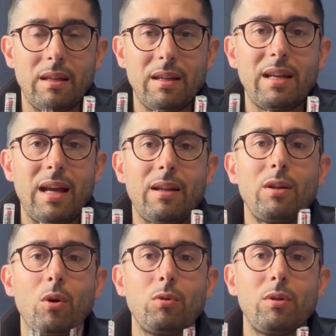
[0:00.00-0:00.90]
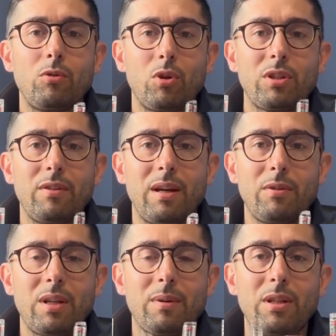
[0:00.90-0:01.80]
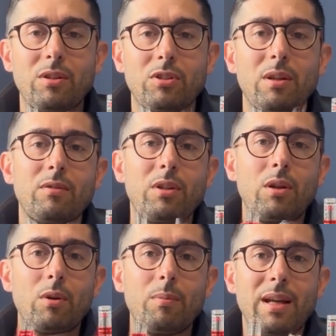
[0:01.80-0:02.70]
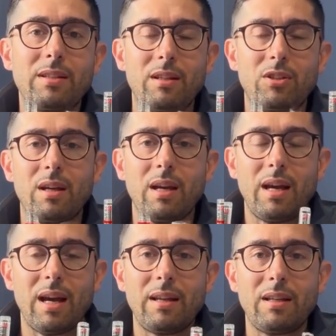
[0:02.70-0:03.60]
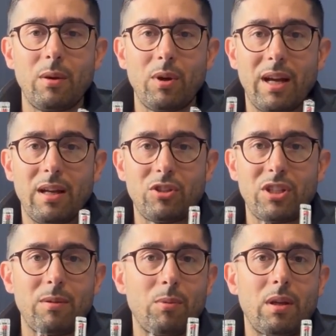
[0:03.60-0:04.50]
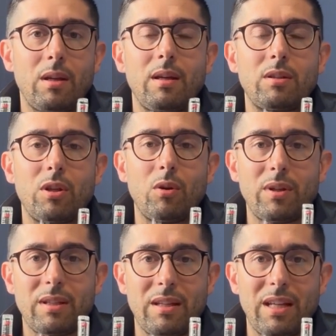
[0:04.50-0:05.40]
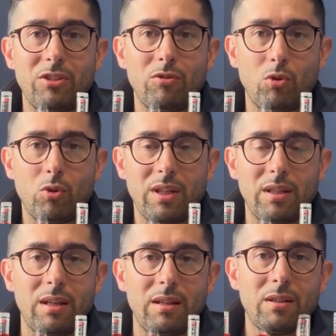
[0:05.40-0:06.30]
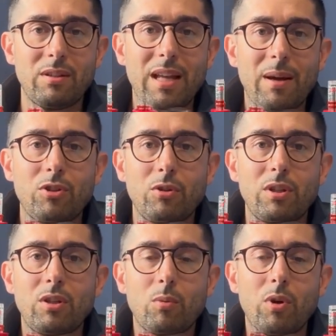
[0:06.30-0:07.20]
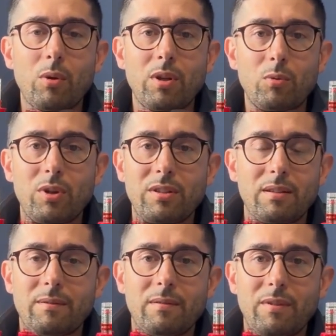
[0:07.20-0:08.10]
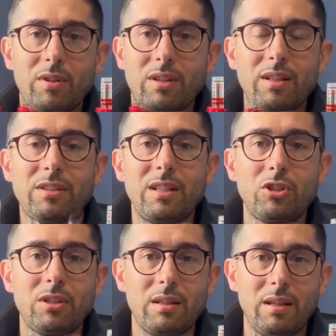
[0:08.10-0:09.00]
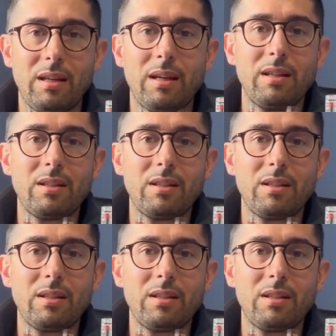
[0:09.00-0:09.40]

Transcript: it has over 45 millimeters of internal passage and a double air chamber. So in the case of cooling, there is absolutely no problem with condensation, it